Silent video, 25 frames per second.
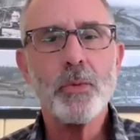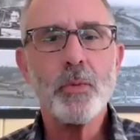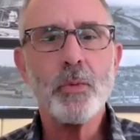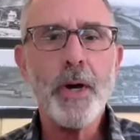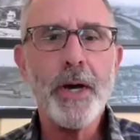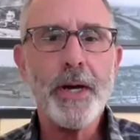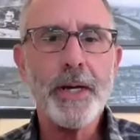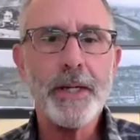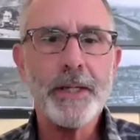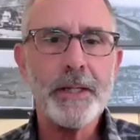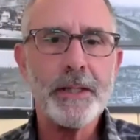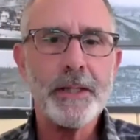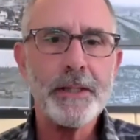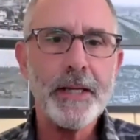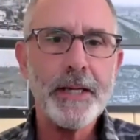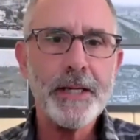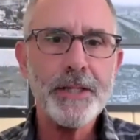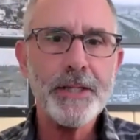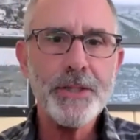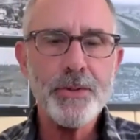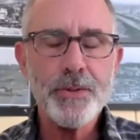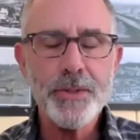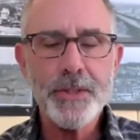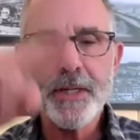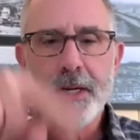you're right. And
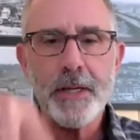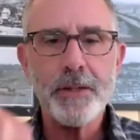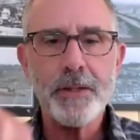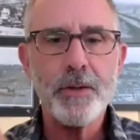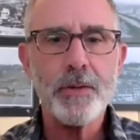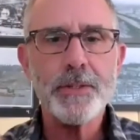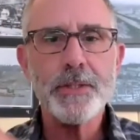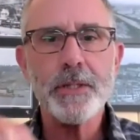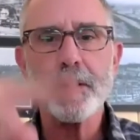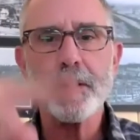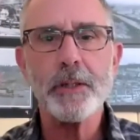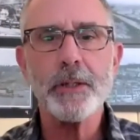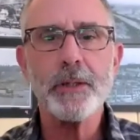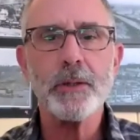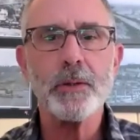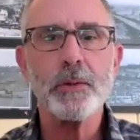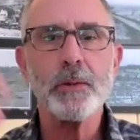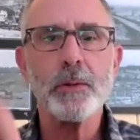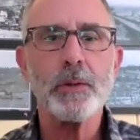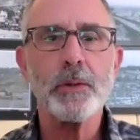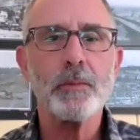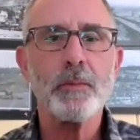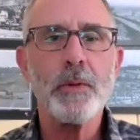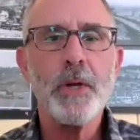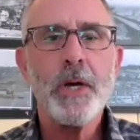as you said, there's a
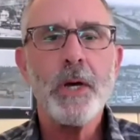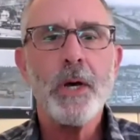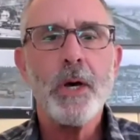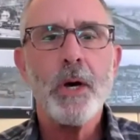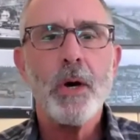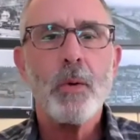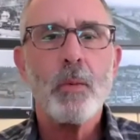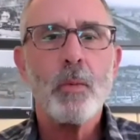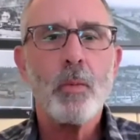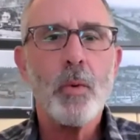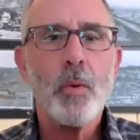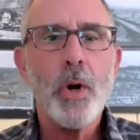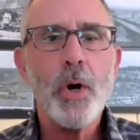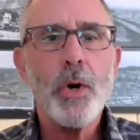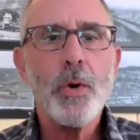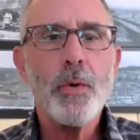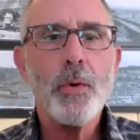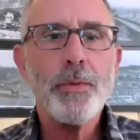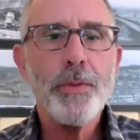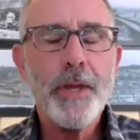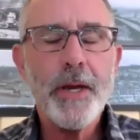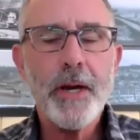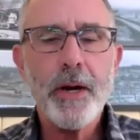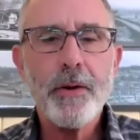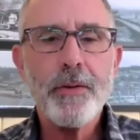little
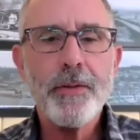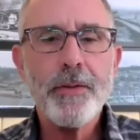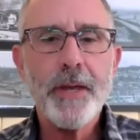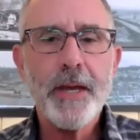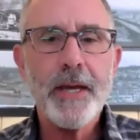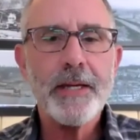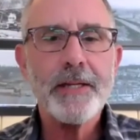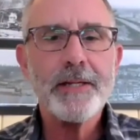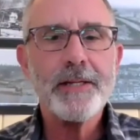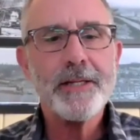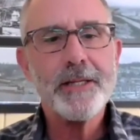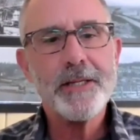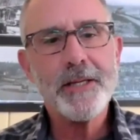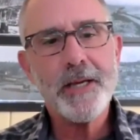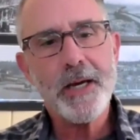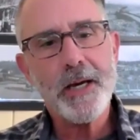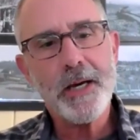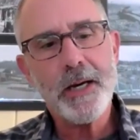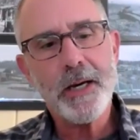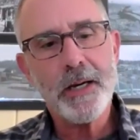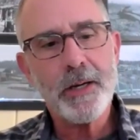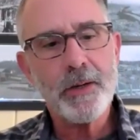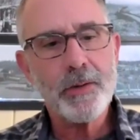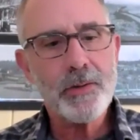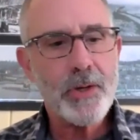road there that
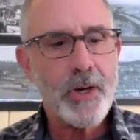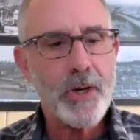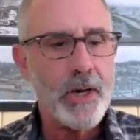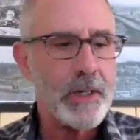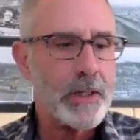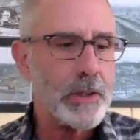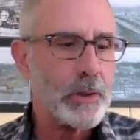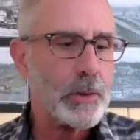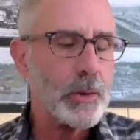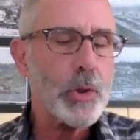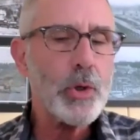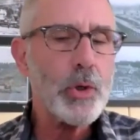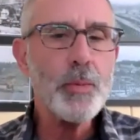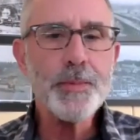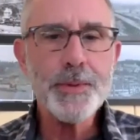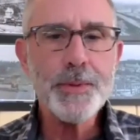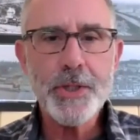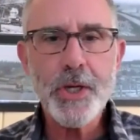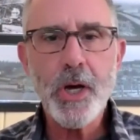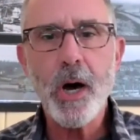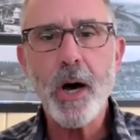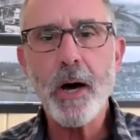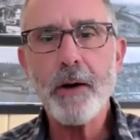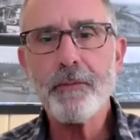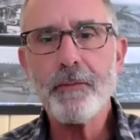kind of
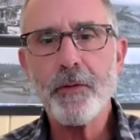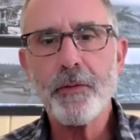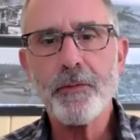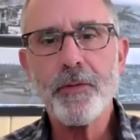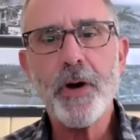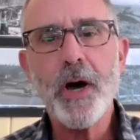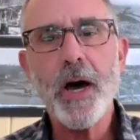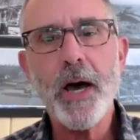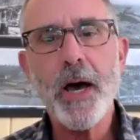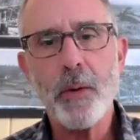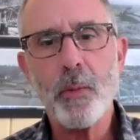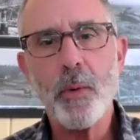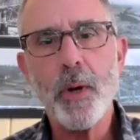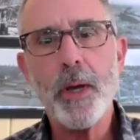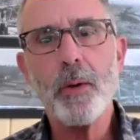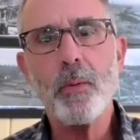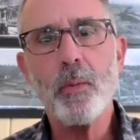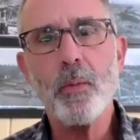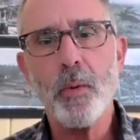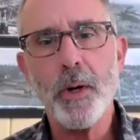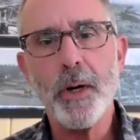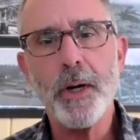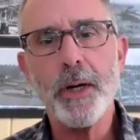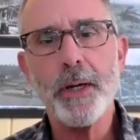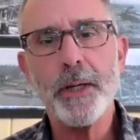loops off of Highway
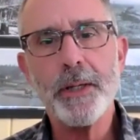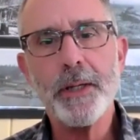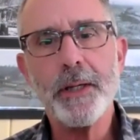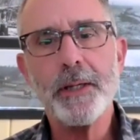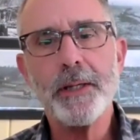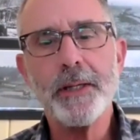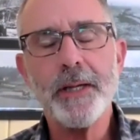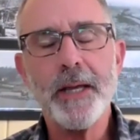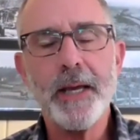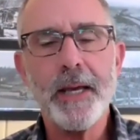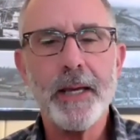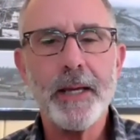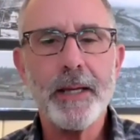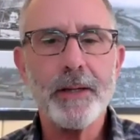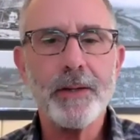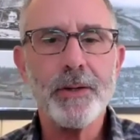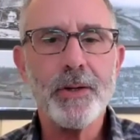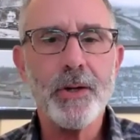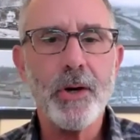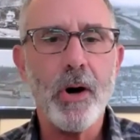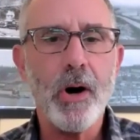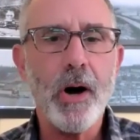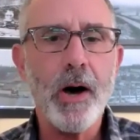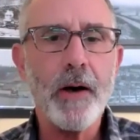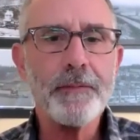1
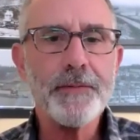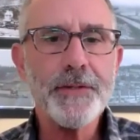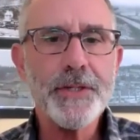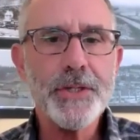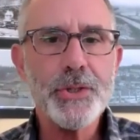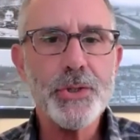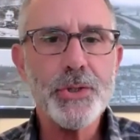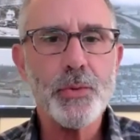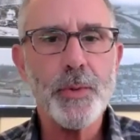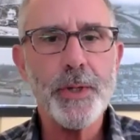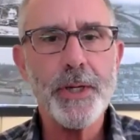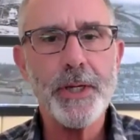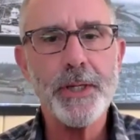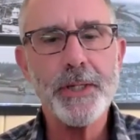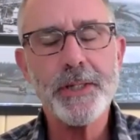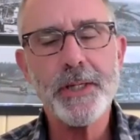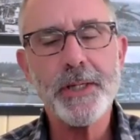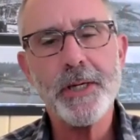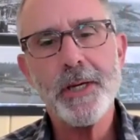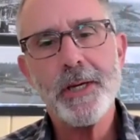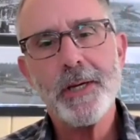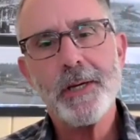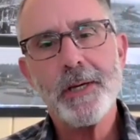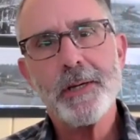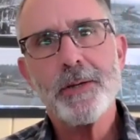and off
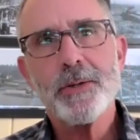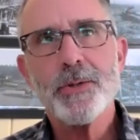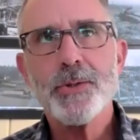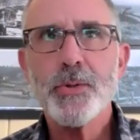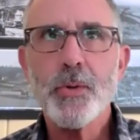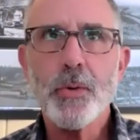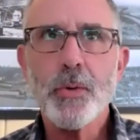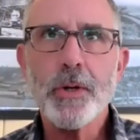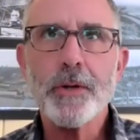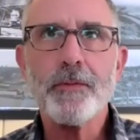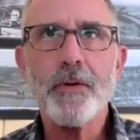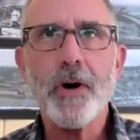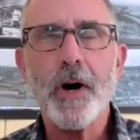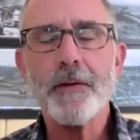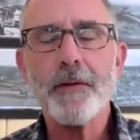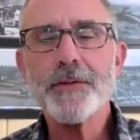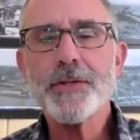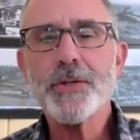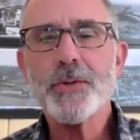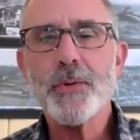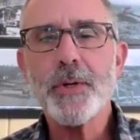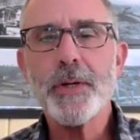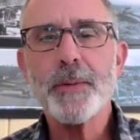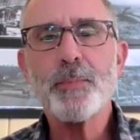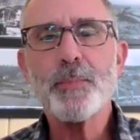street, sort of off
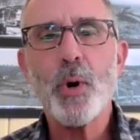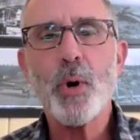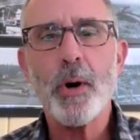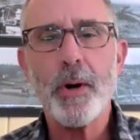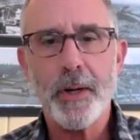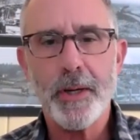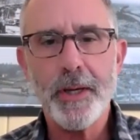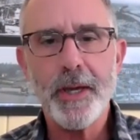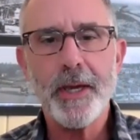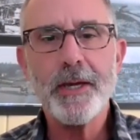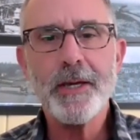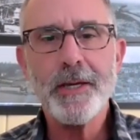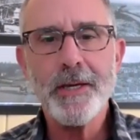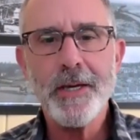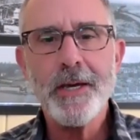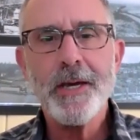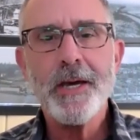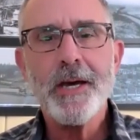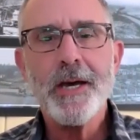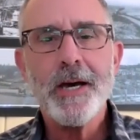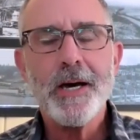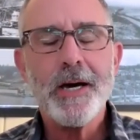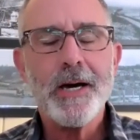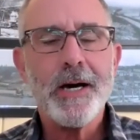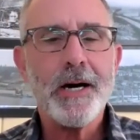street parking.
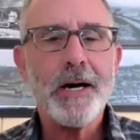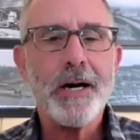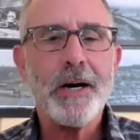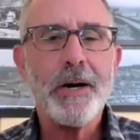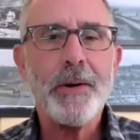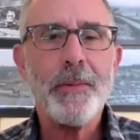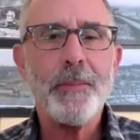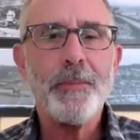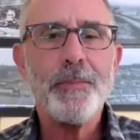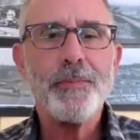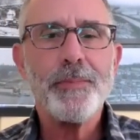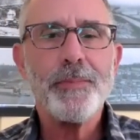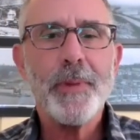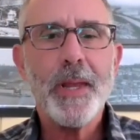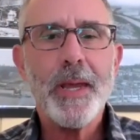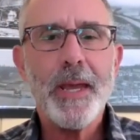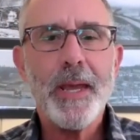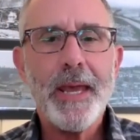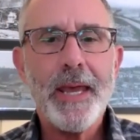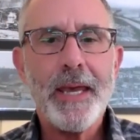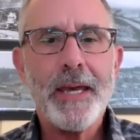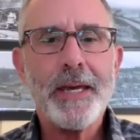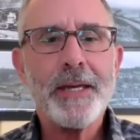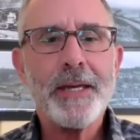And